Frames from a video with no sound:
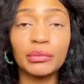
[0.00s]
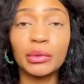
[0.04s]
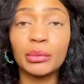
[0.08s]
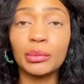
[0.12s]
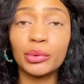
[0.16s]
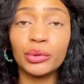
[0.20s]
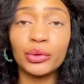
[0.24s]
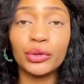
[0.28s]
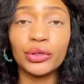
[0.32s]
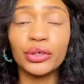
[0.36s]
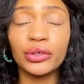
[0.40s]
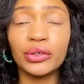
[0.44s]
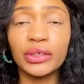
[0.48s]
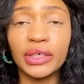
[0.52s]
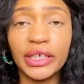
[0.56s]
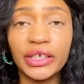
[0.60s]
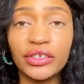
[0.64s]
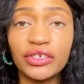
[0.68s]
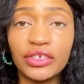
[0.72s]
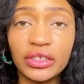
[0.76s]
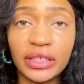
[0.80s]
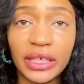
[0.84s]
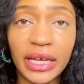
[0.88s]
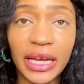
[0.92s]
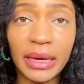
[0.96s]
Memorial Day
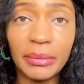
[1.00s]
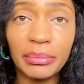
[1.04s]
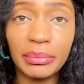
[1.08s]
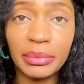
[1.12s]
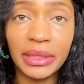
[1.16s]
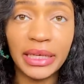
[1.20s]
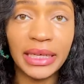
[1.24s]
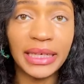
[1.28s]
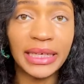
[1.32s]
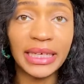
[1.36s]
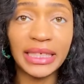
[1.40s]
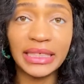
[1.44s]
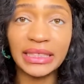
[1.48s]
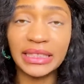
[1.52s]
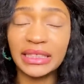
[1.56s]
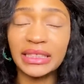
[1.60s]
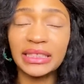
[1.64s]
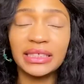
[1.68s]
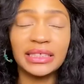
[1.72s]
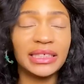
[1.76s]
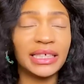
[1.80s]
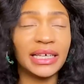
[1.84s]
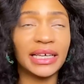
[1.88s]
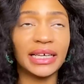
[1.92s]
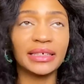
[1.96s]
just happened. I guess,
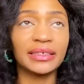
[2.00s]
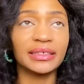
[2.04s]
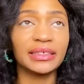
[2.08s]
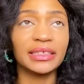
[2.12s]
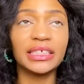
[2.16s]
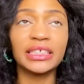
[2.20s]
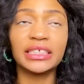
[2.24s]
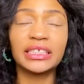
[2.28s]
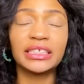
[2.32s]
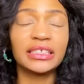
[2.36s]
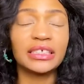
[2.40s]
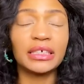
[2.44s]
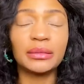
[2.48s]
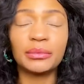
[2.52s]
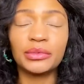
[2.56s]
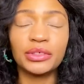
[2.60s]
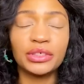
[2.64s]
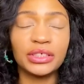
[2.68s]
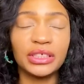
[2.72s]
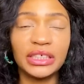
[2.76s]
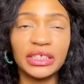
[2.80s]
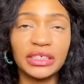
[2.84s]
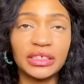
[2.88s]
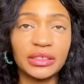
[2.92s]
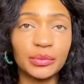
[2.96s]
yeah, it's summer
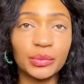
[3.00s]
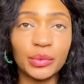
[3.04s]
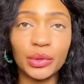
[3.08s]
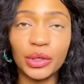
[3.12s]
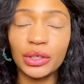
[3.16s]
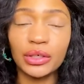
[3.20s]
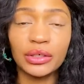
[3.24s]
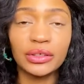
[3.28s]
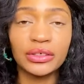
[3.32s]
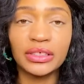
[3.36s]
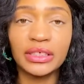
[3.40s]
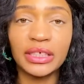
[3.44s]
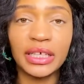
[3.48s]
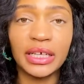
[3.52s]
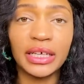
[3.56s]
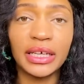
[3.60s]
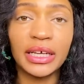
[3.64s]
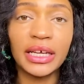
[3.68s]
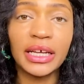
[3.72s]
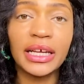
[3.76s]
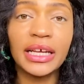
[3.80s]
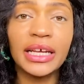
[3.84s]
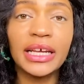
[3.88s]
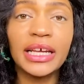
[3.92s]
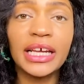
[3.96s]
season. We're going to say
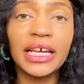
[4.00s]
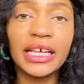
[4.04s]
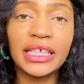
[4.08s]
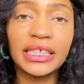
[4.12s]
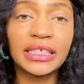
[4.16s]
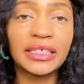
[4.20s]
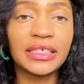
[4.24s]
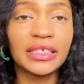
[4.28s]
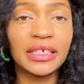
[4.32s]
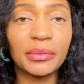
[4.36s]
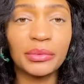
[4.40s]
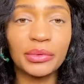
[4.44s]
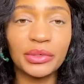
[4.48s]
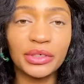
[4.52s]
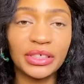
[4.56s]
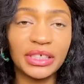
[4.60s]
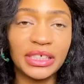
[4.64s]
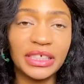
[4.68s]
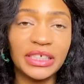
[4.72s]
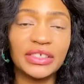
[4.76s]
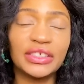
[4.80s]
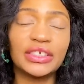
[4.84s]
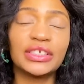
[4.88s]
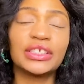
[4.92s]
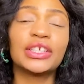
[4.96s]
it's summer
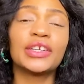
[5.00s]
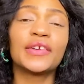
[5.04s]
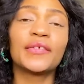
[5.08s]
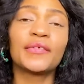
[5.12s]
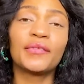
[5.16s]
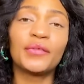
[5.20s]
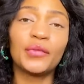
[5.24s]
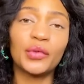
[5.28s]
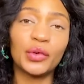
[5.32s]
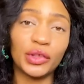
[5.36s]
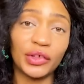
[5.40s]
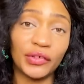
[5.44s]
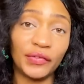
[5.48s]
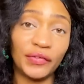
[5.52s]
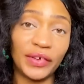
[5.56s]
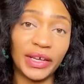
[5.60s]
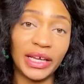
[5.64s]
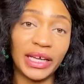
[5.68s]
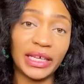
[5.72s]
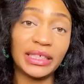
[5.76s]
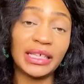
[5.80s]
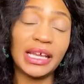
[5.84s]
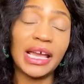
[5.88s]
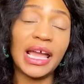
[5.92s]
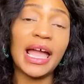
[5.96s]
season in full
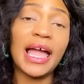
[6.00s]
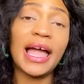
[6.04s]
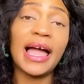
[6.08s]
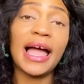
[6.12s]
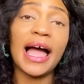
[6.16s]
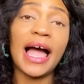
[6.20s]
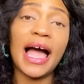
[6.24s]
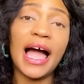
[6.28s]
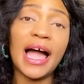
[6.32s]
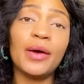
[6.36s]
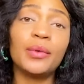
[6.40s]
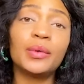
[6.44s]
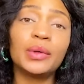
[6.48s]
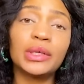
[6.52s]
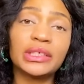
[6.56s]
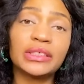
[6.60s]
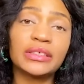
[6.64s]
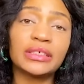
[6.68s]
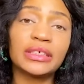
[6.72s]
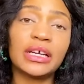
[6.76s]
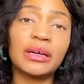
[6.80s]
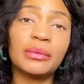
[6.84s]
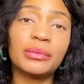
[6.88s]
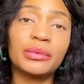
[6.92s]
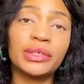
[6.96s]
effect. I wanted
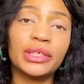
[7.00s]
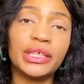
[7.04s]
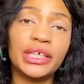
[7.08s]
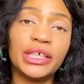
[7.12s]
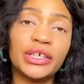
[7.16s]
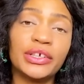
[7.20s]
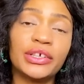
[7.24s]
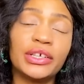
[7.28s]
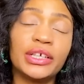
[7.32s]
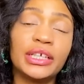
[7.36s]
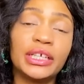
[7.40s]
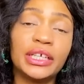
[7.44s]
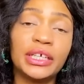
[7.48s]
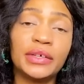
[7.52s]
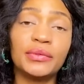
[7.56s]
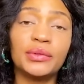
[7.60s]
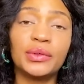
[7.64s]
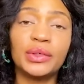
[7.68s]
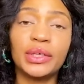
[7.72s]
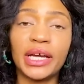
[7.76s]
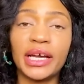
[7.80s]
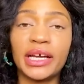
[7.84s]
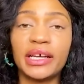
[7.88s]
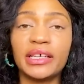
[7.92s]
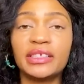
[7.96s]
to come on here and give you
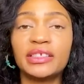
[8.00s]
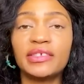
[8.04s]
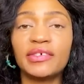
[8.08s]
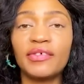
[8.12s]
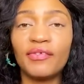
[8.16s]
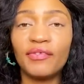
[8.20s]
guys